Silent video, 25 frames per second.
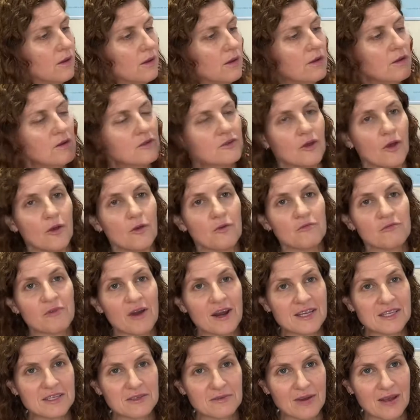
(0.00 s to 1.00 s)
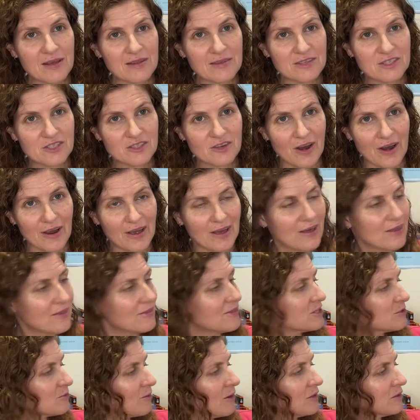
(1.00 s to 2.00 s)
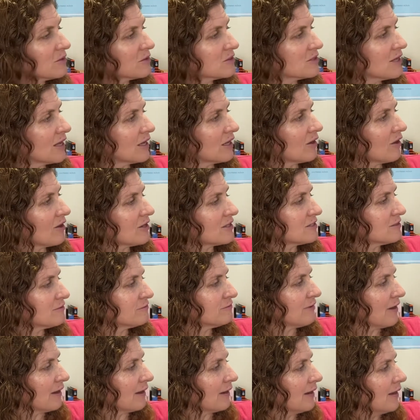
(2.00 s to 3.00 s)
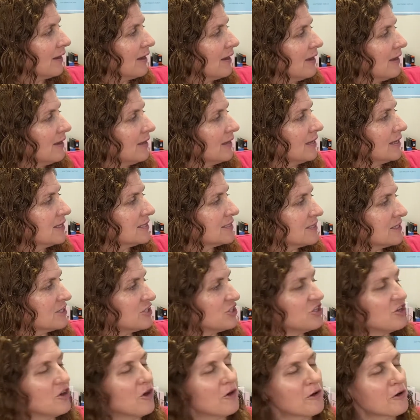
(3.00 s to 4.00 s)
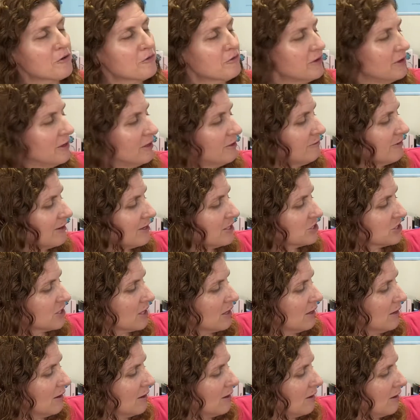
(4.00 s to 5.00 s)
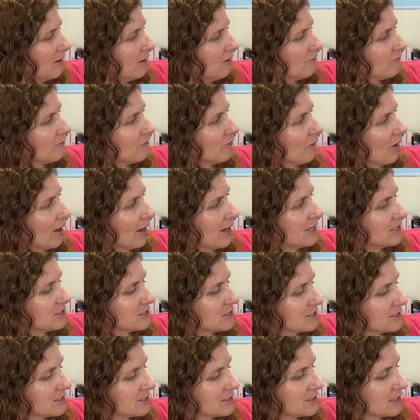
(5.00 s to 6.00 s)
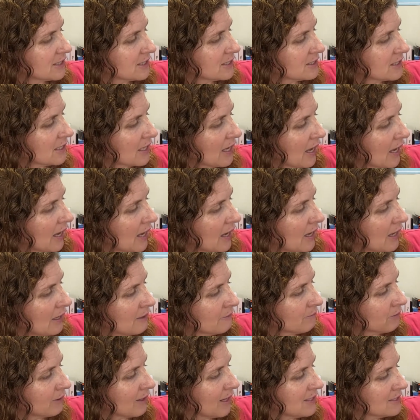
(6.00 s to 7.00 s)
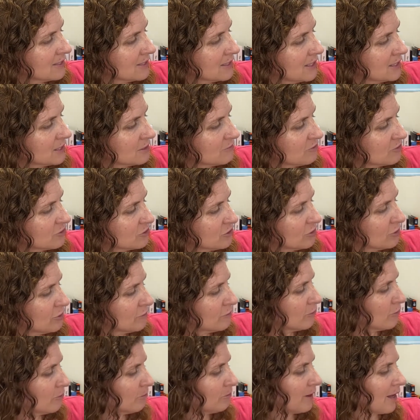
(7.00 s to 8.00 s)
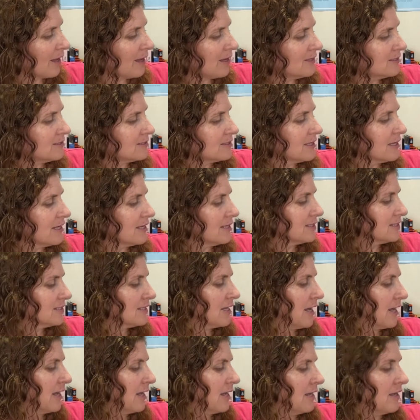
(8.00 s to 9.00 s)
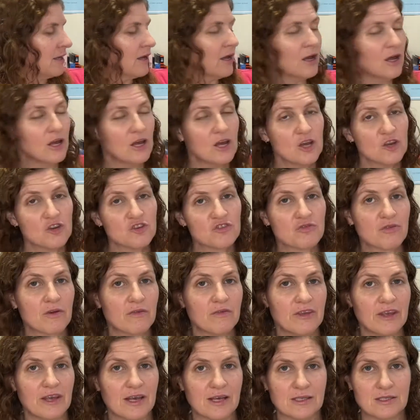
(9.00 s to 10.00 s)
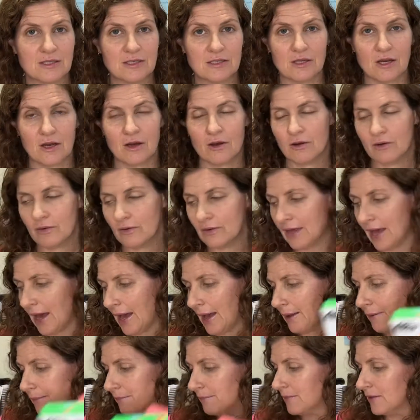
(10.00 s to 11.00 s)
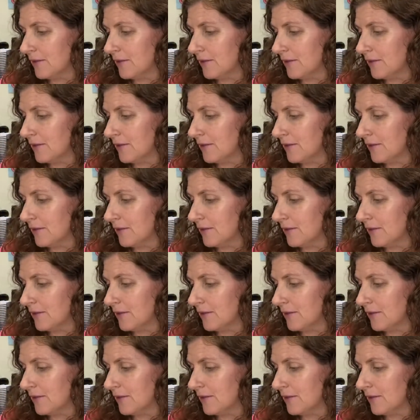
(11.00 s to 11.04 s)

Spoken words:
So Race Around Australia. This one looks like lots of fun. It's a geography adventure for ages 6 and plus. It's for 2 to 4 players. It's a trivia style game.